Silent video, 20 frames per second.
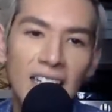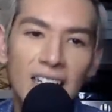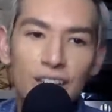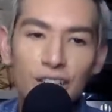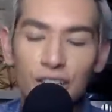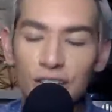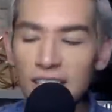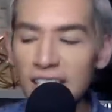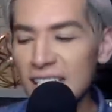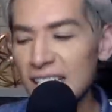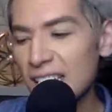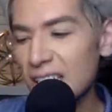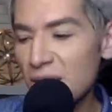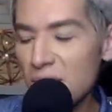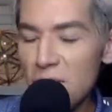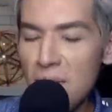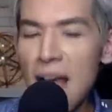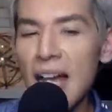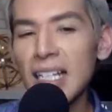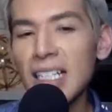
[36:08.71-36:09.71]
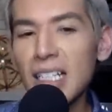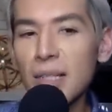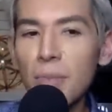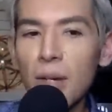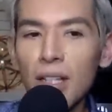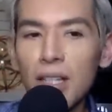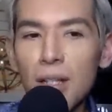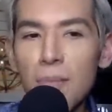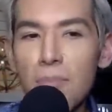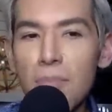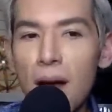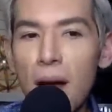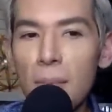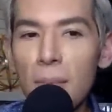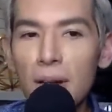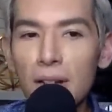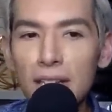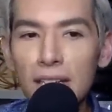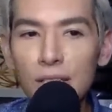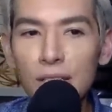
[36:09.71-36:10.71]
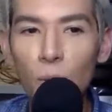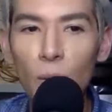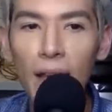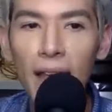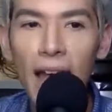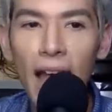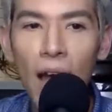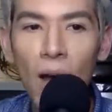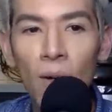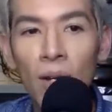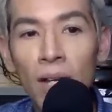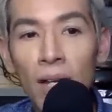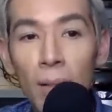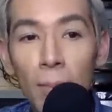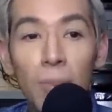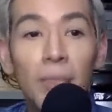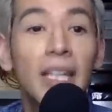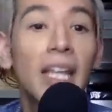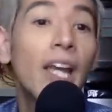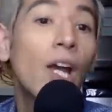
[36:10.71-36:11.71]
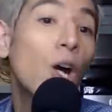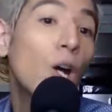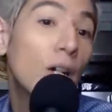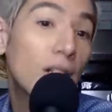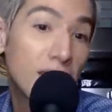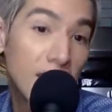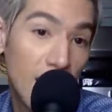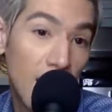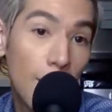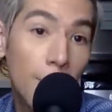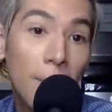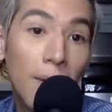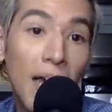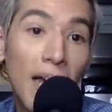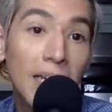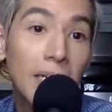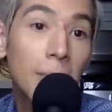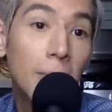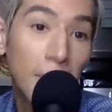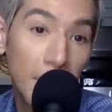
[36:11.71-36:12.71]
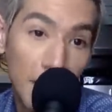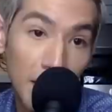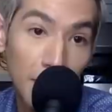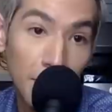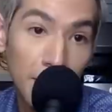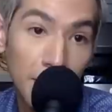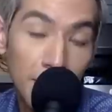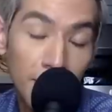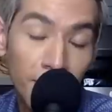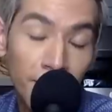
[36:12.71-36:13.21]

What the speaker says: and she smacked him on the bum on his way out. But they hooked up behind a pub.